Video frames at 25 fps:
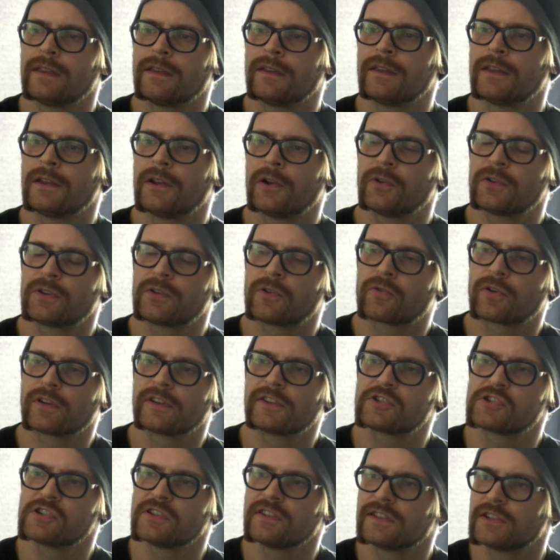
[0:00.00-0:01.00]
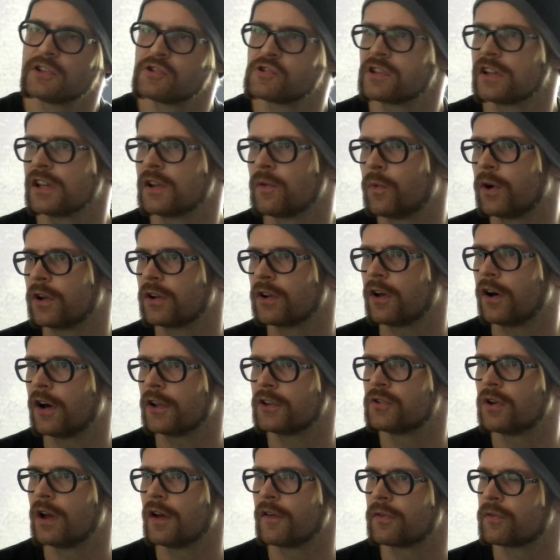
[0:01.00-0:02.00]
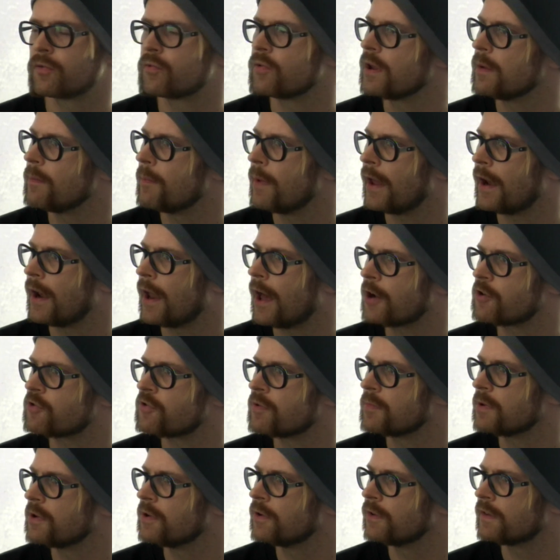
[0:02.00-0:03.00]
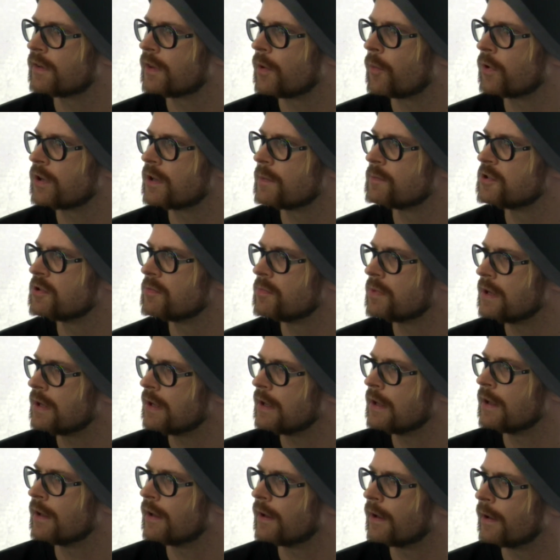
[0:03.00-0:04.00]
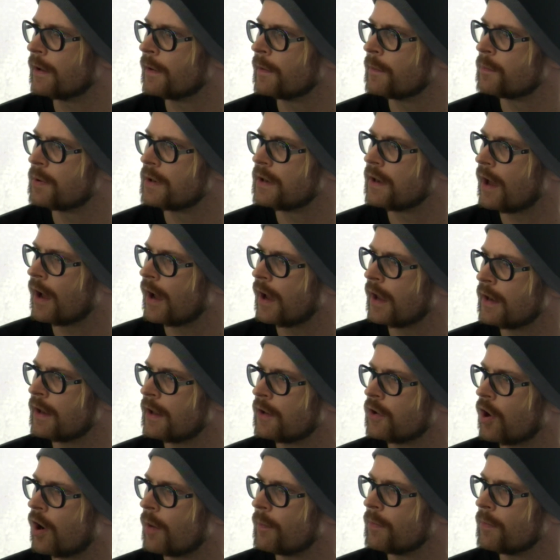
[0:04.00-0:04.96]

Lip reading: you know, Christians usually want God to have 3 main attributes. They want him to be benign and